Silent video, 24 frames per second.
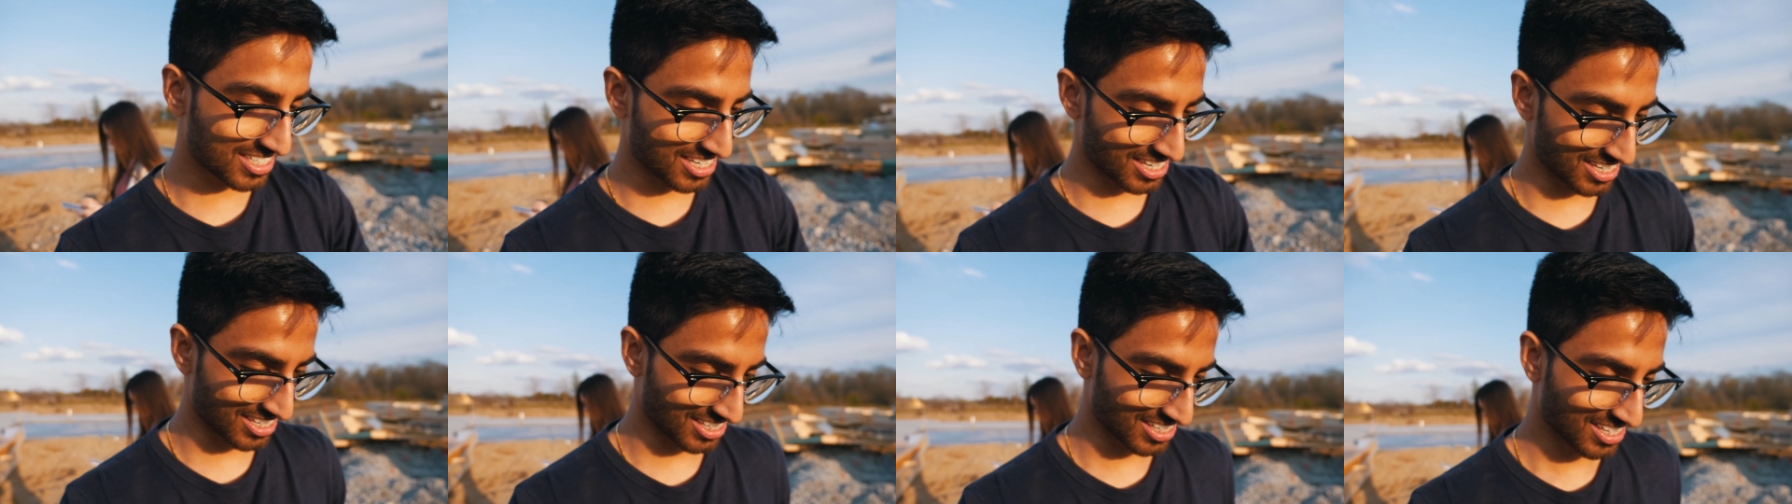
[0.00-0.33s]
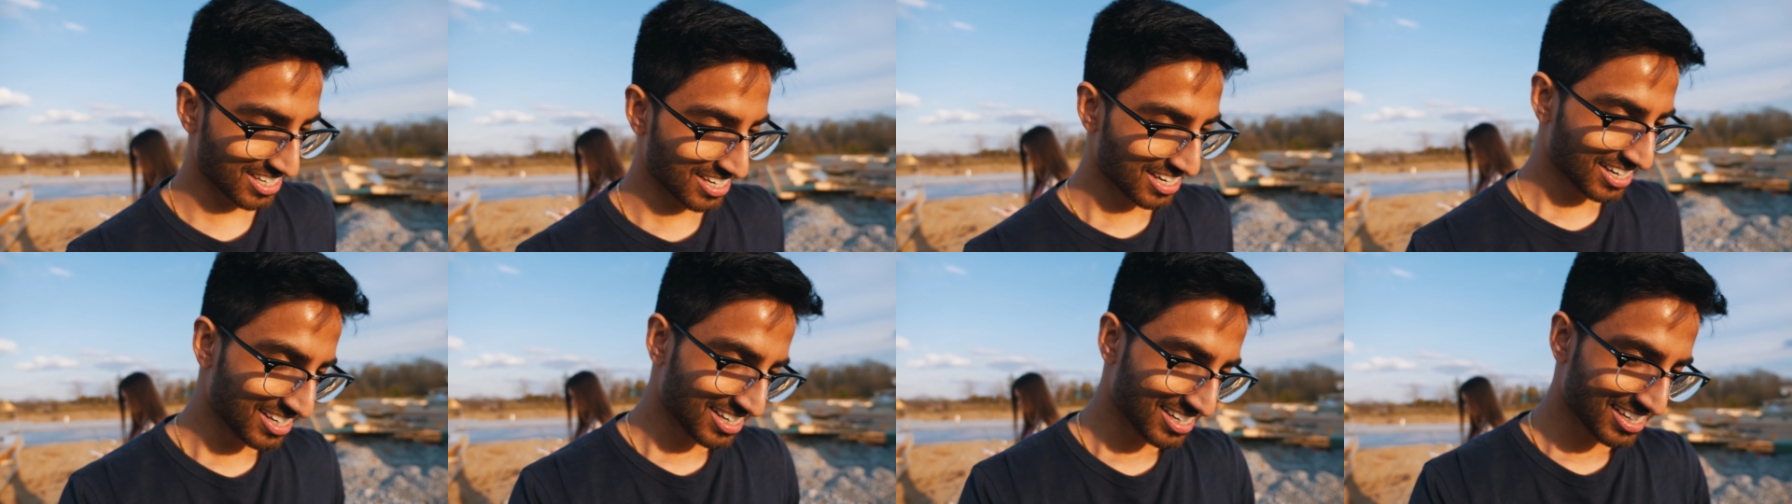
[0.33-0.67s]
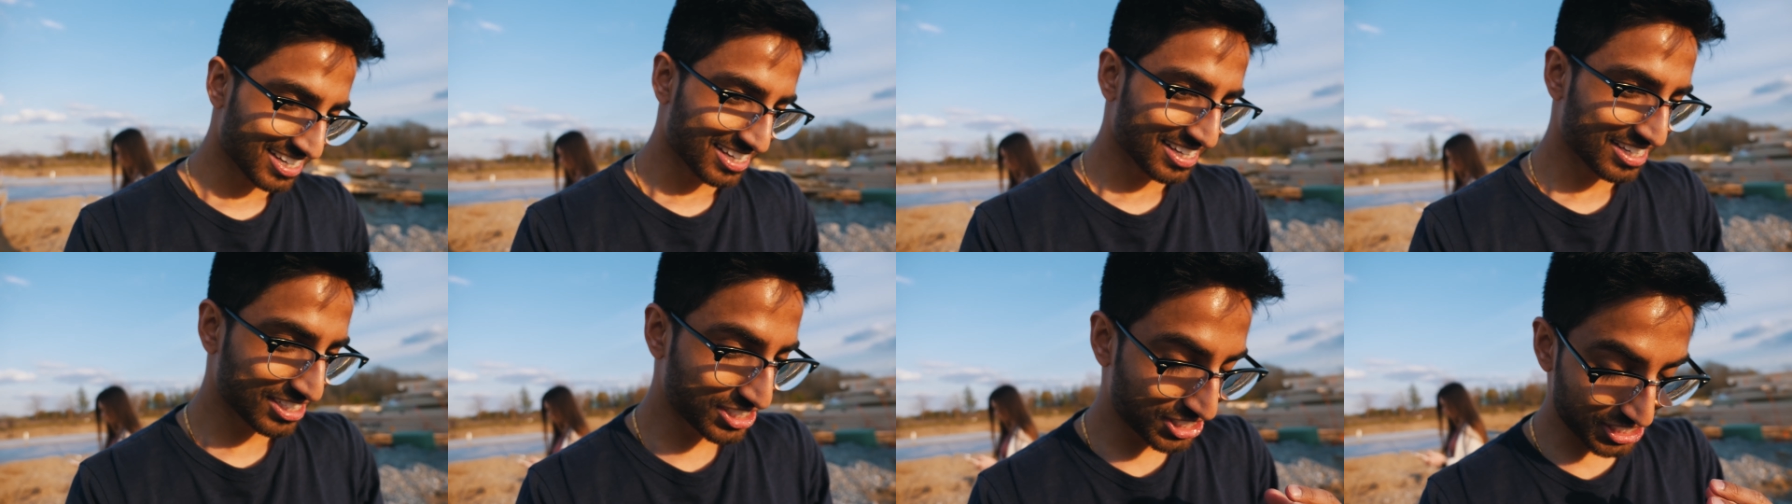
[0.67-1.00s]
to
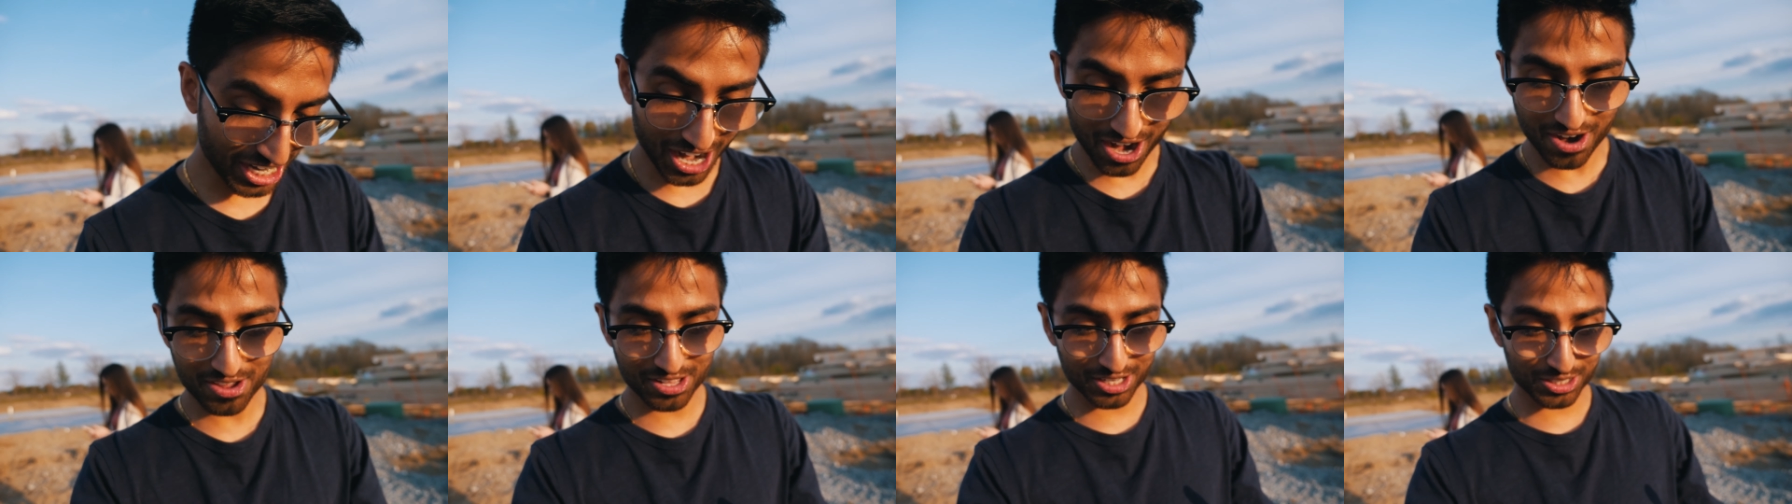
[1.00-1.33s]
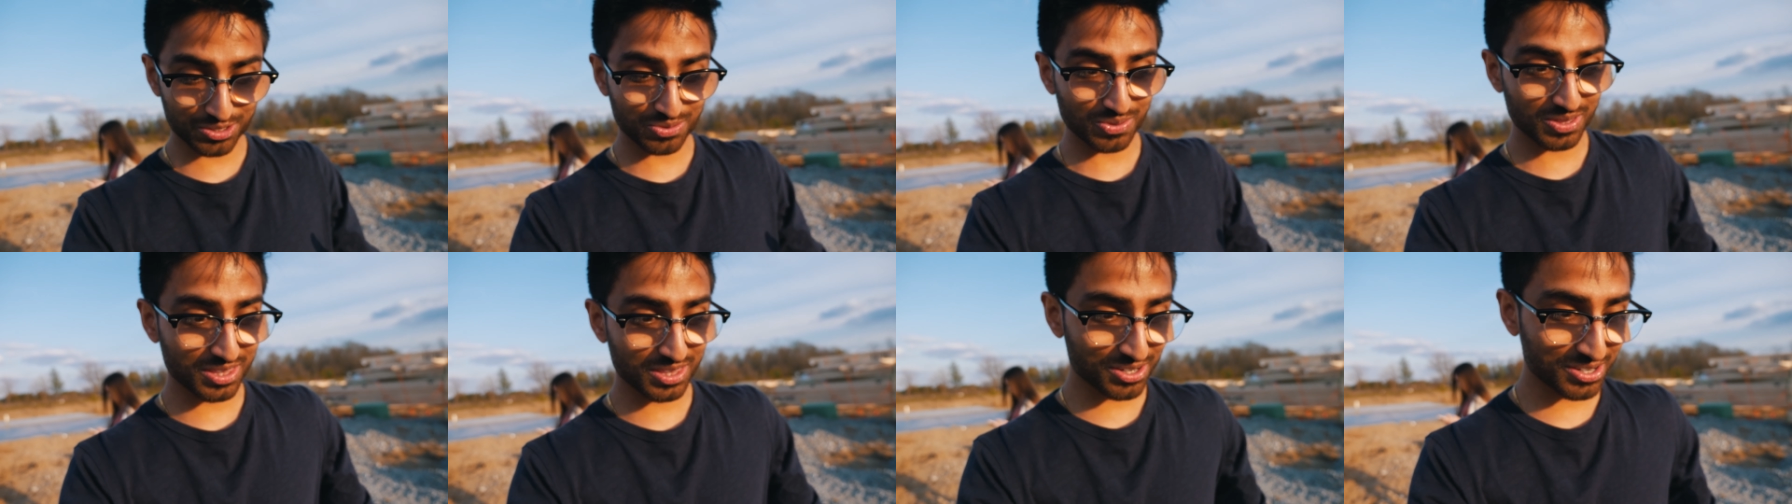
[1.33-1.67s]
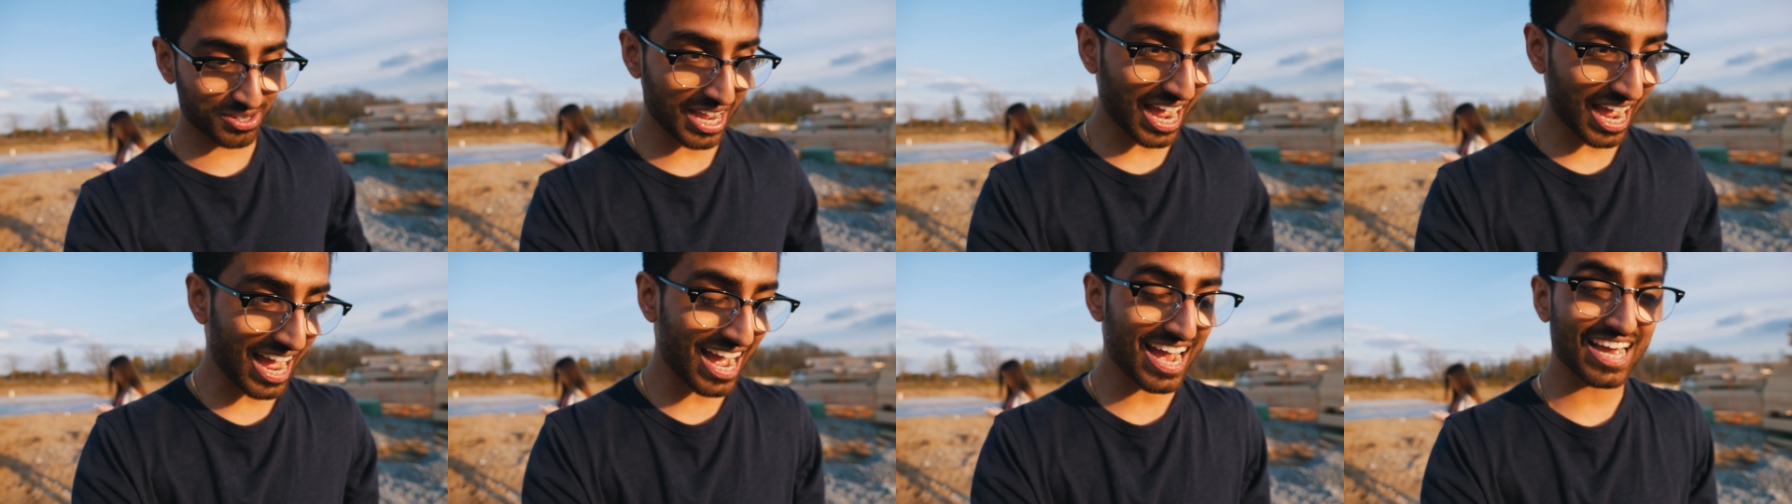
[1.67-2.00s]
share this with
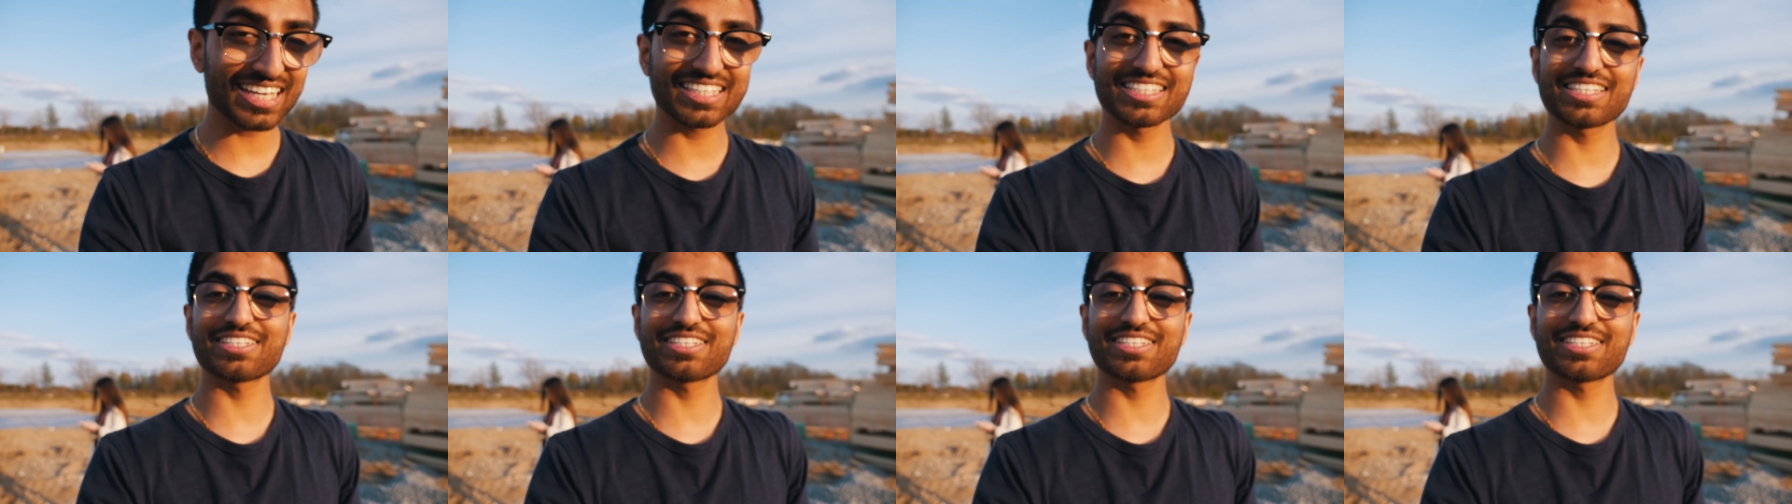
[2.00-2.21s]
you guys.